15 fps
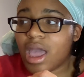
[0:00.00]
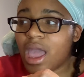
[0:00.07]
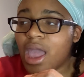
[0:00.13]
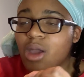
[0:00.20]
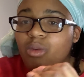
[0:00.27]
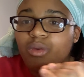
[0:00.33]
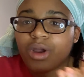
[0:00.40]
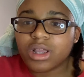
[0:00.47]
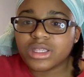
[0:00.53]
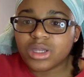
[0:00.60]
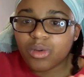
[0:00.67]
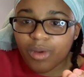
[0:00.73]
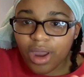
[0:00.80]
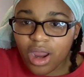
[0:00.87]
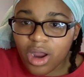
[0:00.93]
and work
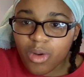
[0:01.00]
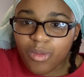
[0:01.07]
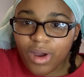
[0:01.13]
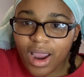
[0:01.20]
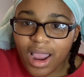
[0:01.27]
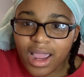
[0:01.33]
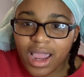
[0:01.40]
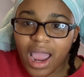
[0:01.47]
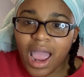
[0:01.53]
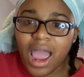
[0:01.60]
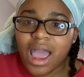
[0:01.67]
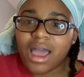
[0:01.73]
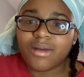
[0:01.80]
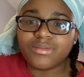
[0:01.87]
somewhere where I,